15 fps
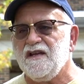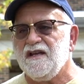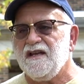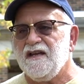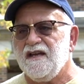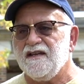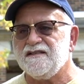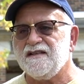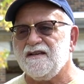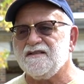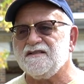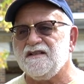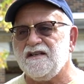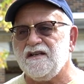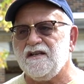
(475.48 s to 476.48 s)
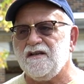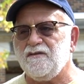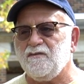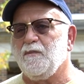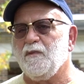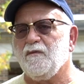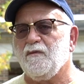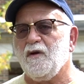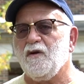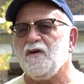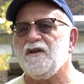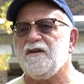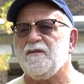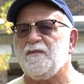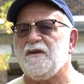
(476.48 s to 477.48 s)
essentially
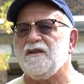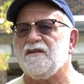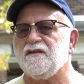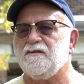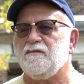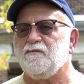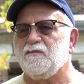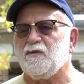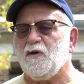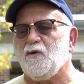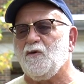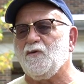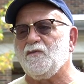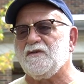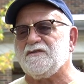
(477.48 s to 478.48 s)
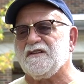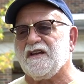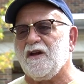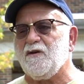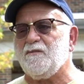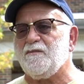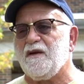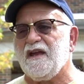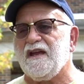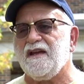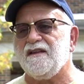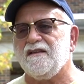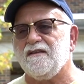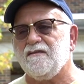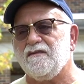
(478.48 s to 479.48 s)
earlier been told was a goat
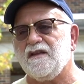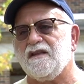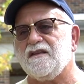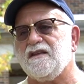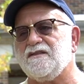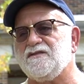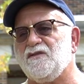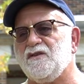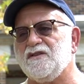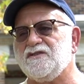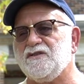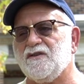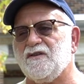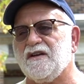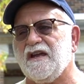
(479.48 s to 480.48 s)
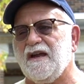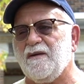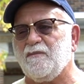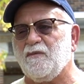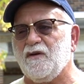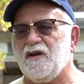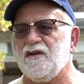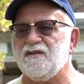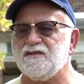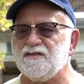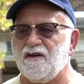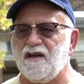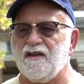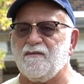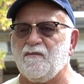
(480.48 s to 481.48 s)
man that is on Sugar Camp Road. So
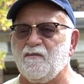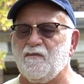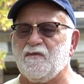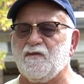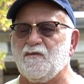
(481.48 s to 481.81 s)
I sort